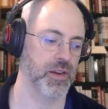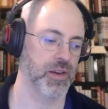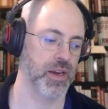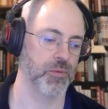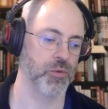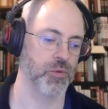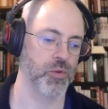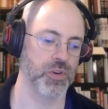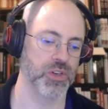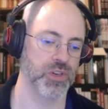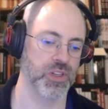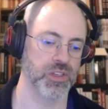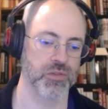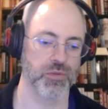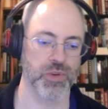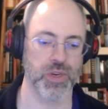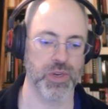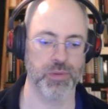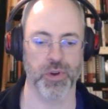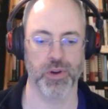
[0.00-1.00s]
hey, I'm going to this
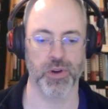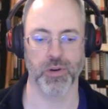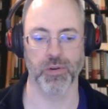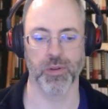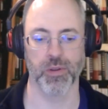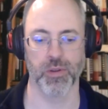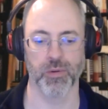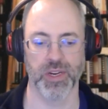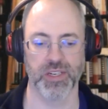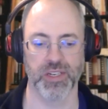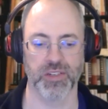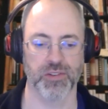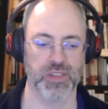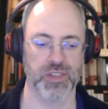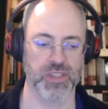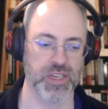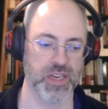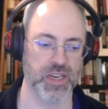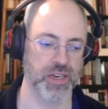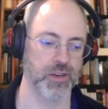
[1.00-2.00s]
repo, and the registry
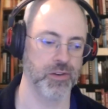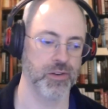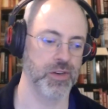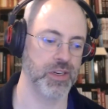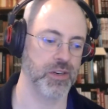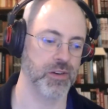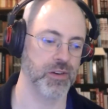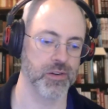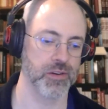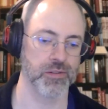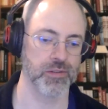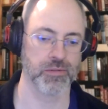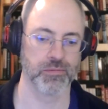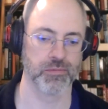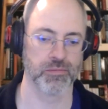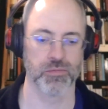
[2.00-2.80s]
saying you need to